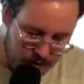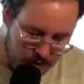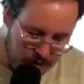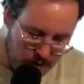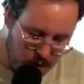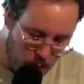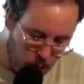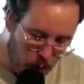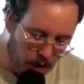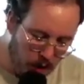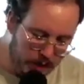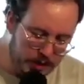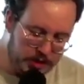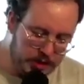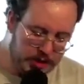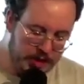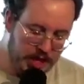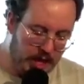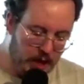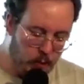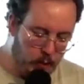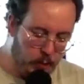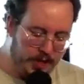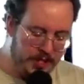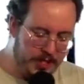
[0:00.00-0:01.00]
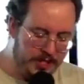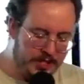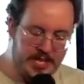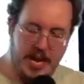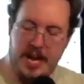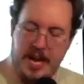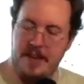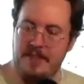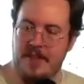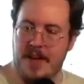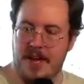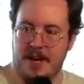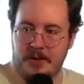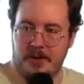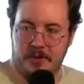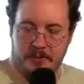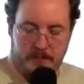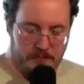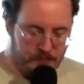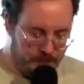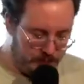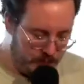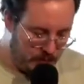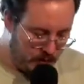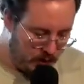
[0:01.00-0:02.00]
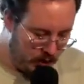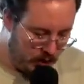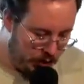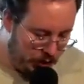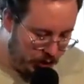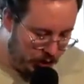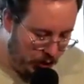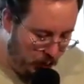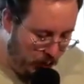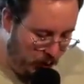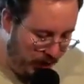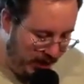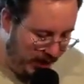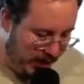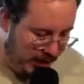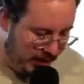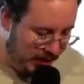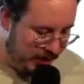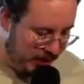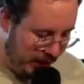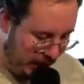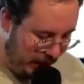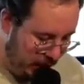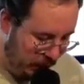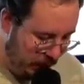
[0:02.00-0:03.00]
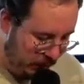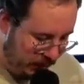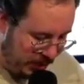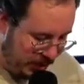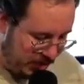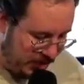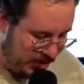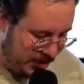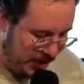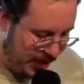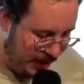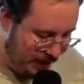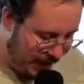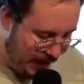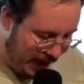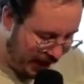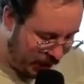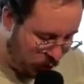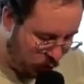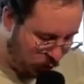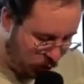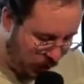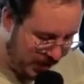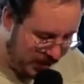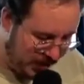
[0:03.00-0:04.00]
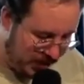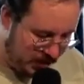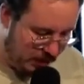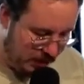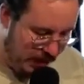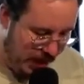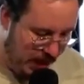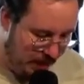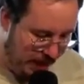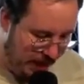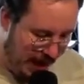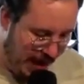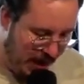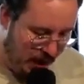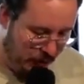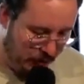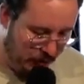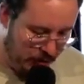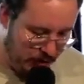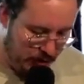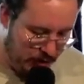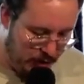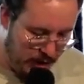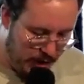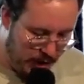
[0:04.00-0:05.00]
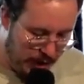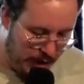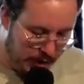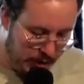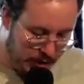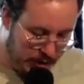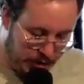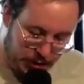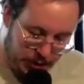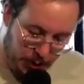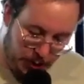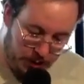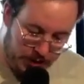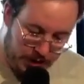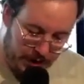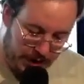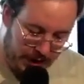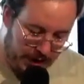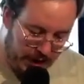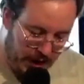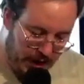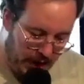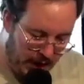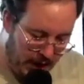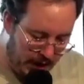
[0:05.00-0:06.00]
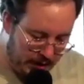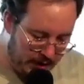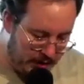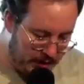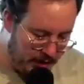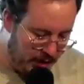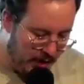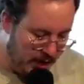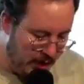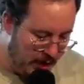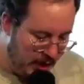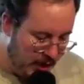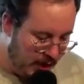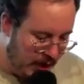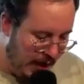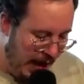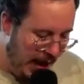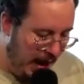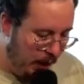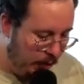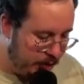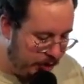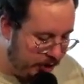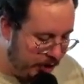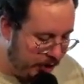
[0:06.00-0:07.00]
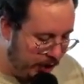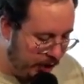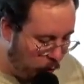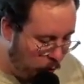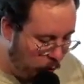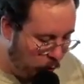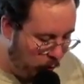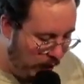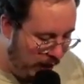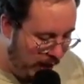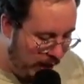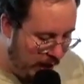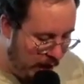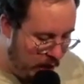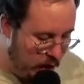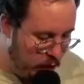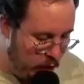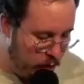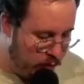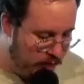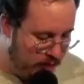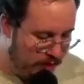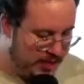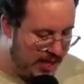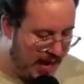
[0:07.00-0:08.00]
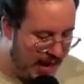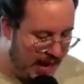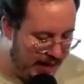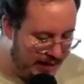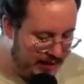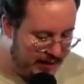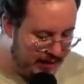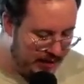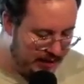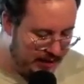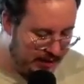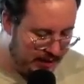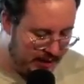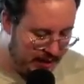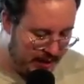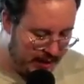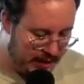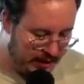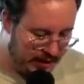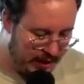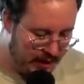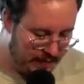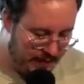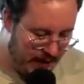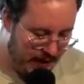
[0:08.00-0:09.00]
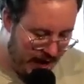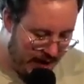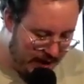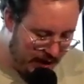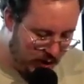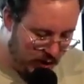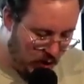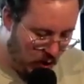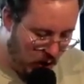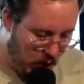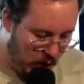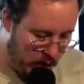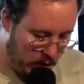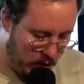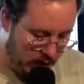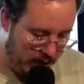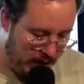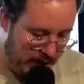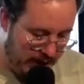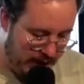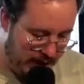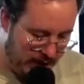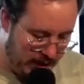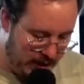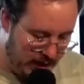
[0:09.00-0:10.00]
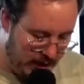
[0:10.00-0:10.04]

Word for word: What shall we say then? Should we continue to sin that grace may abound? Certainly not. How shall we who died to sin live any longer in it?